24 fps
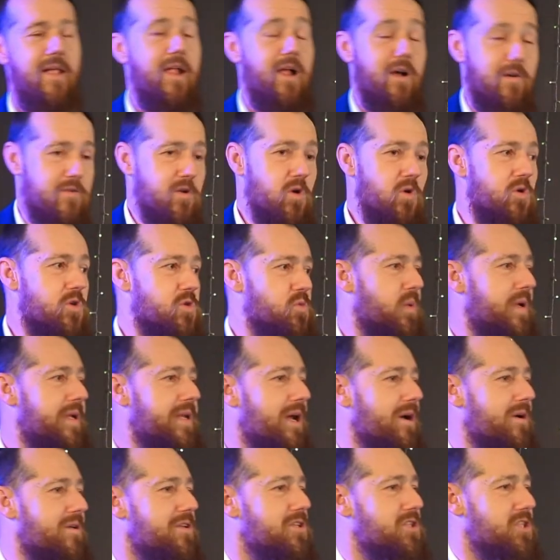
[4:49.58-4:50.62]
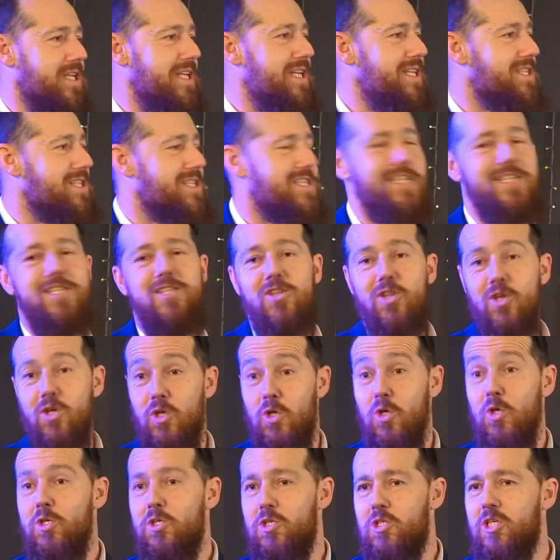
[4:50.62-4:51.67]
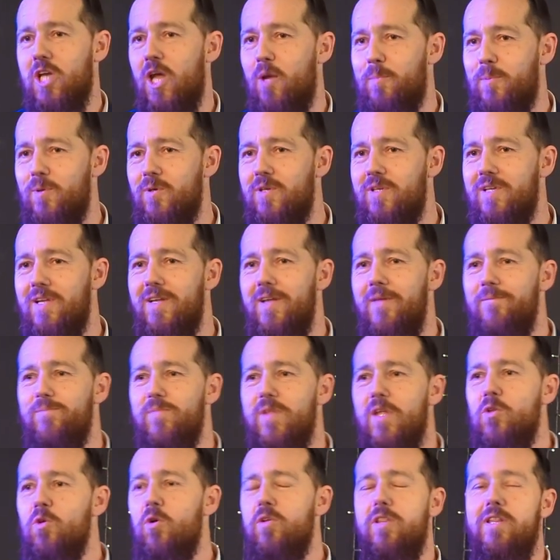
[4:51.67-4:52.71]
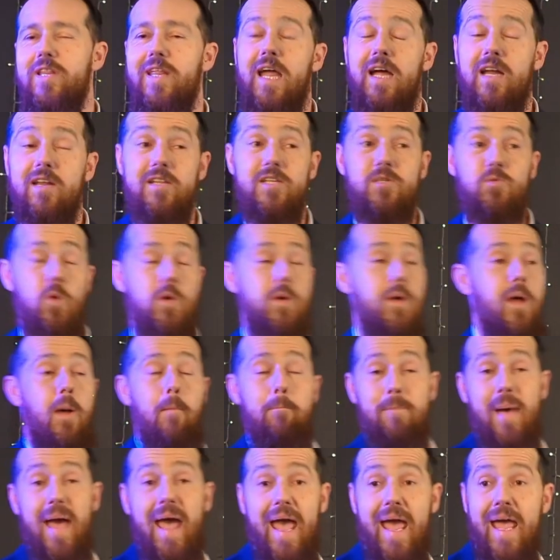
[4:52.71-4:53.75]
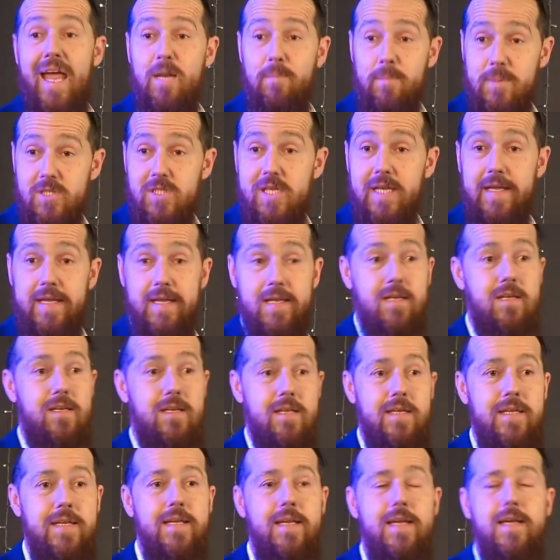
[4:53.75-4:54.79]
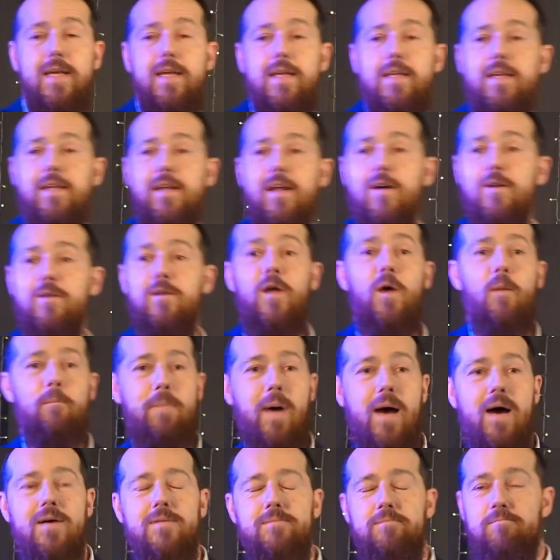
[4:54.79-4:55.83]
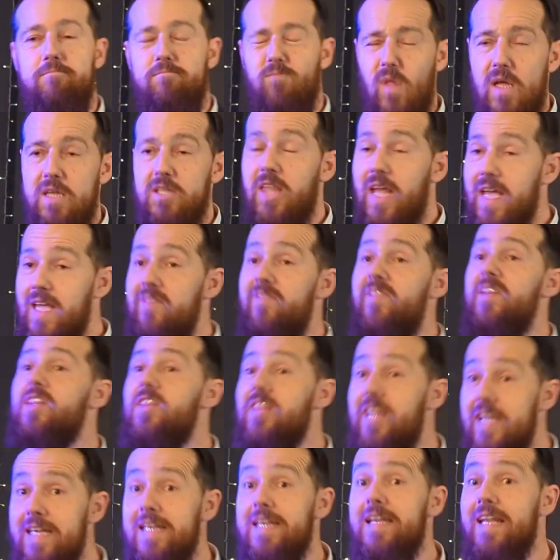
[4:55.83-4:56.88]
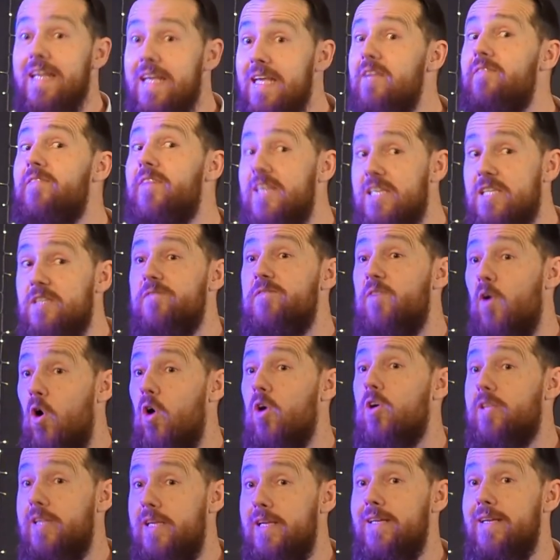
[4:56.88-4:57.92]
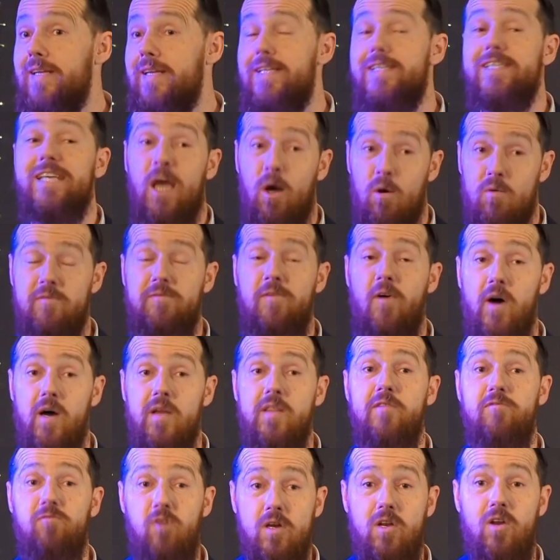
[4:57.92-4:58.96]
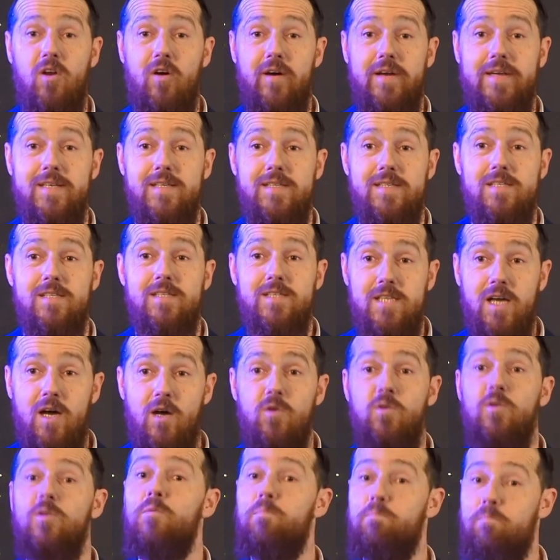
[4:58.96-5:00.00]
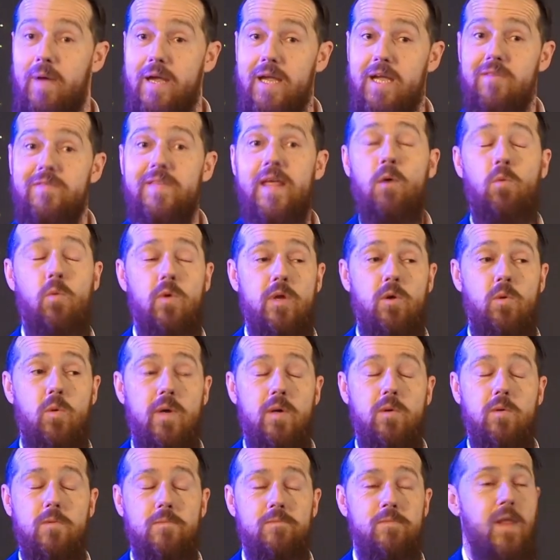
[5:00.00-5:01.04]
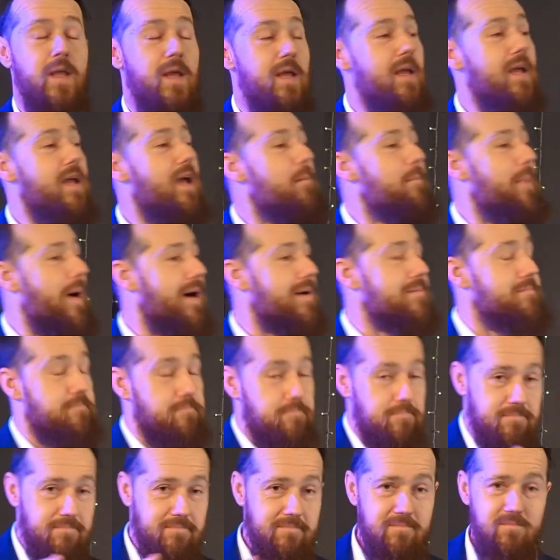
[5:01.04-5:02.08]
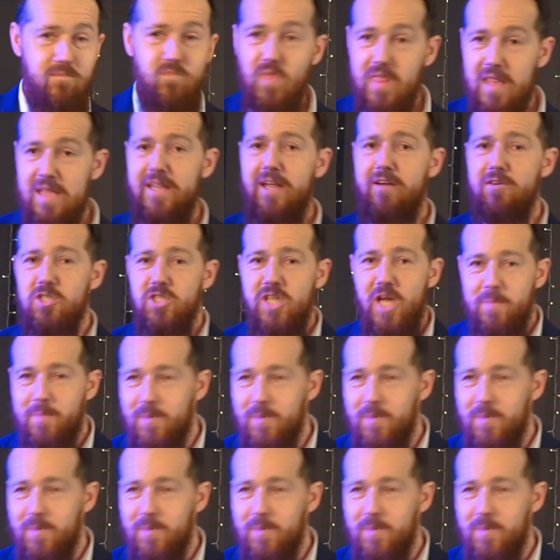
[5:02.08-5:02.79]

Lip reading: course, we know that Jesus is the good shepherd. Not that the others were bad, particularly, you know, but David did leave his flock, didn't he, to go and fight on the front lines. So, make of that what you will. But there are shepherds